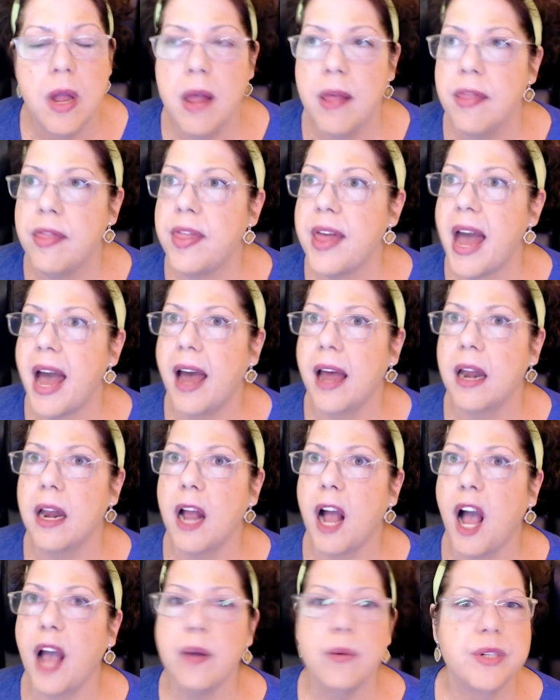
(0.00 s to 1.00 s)
that
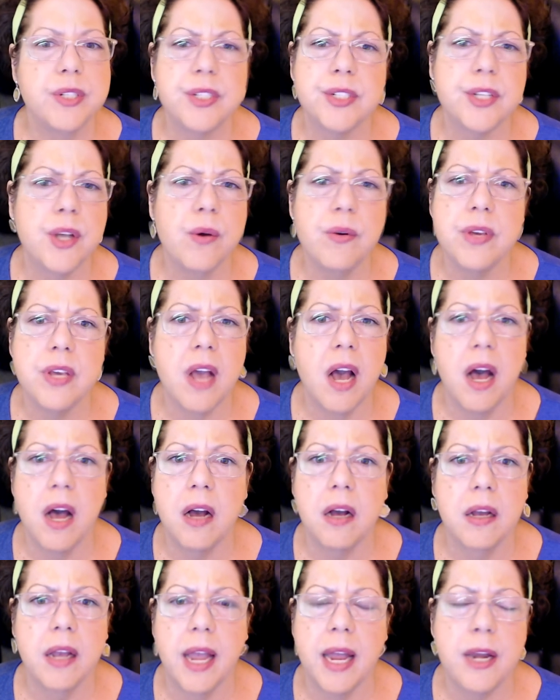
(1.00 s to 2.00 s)
I was so
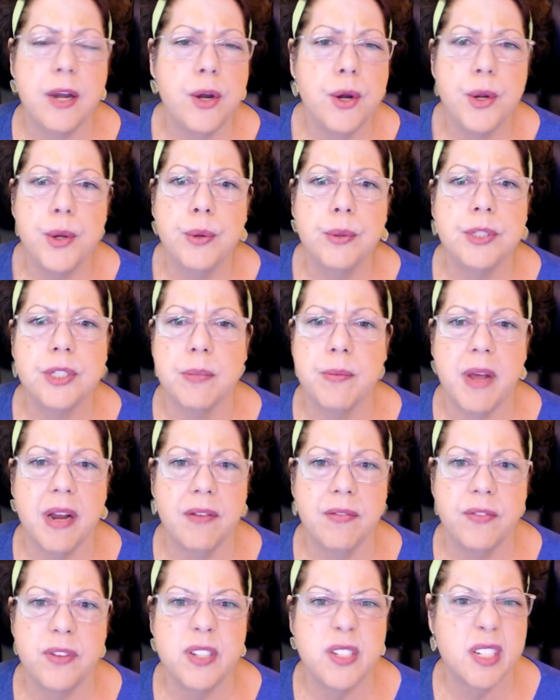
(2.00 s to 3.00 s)
young and new to
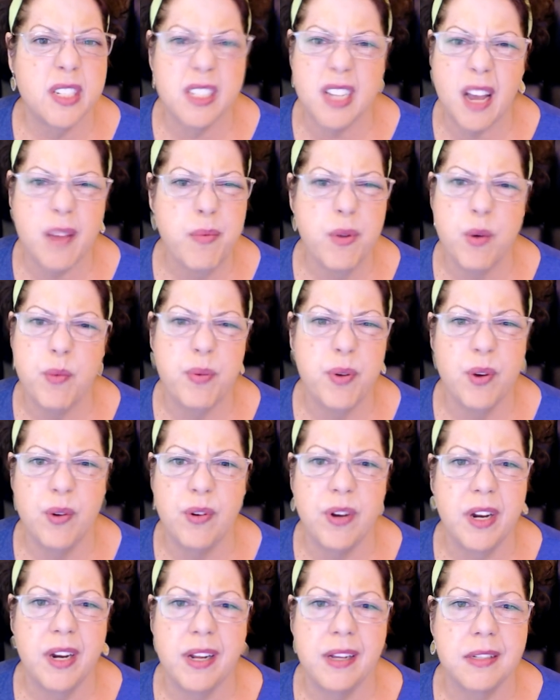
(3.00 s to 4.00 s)
metaphysics, I
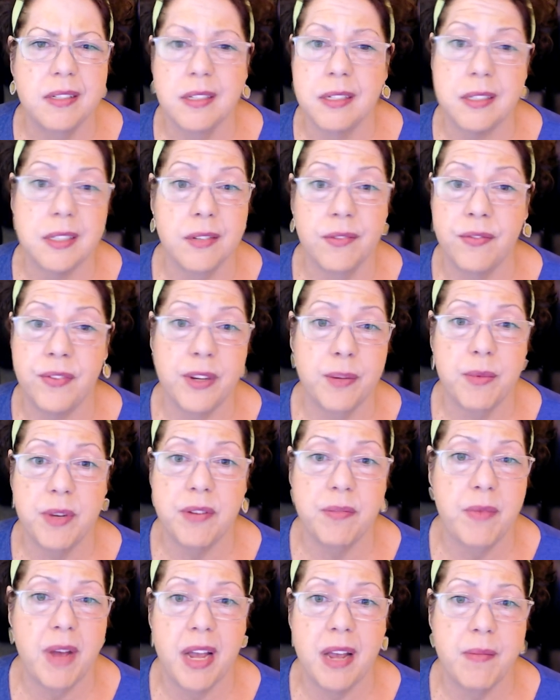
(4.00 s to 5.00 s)
poo-pooed it as it's a figment
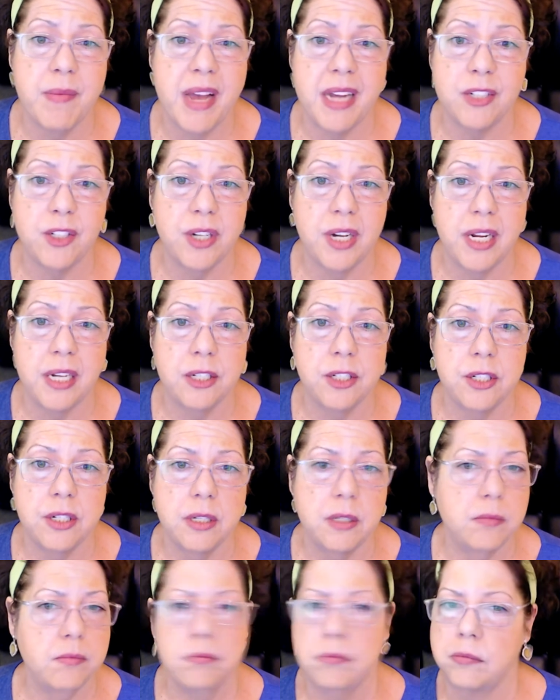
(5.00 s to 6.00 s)
of my
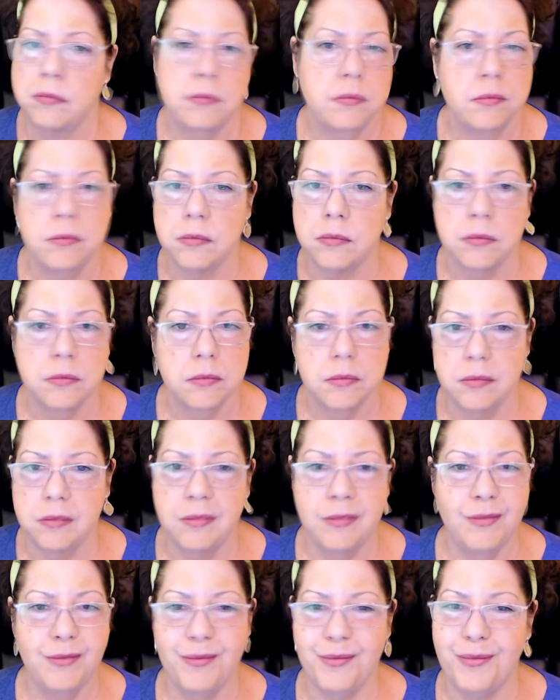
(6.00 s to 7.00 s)
imagination.
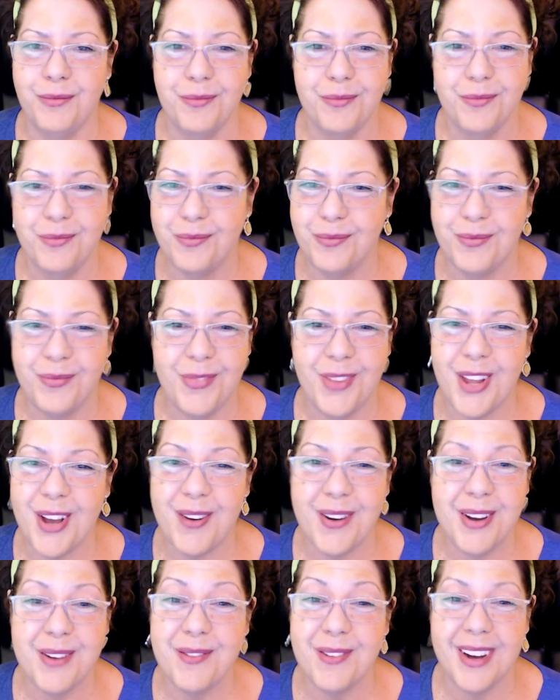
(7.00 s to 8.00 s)

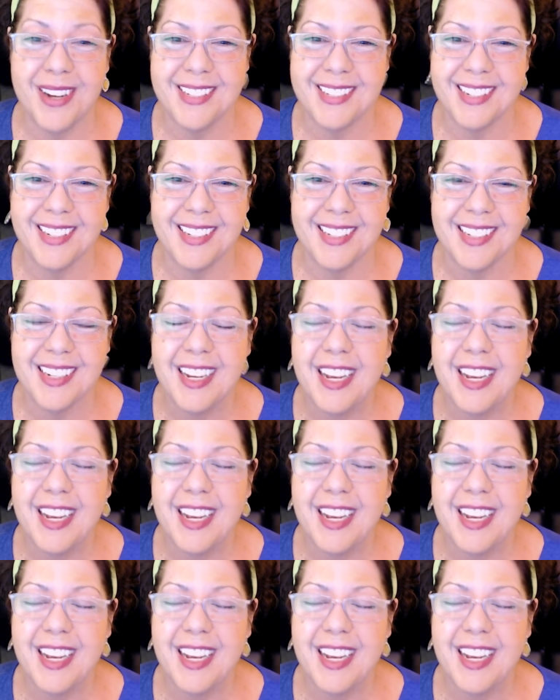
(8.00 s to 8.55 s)
No, it wasn't.